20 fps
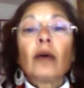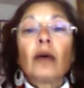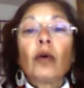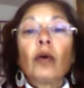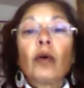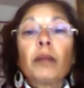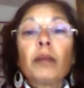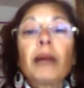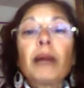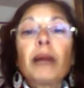
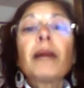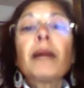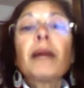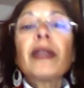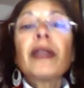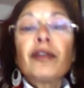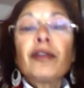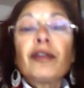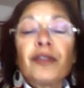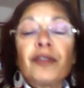Oh, my
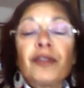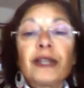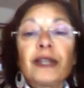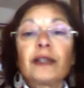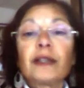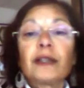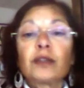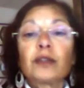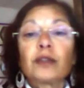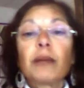mother
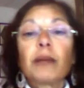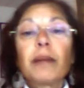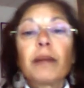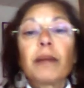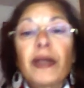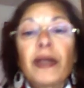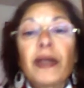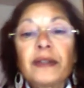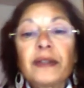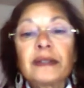feels, my
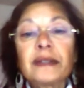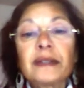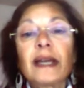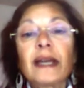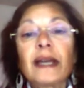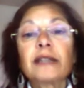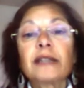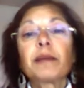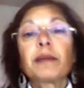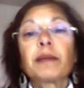mother
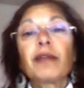says,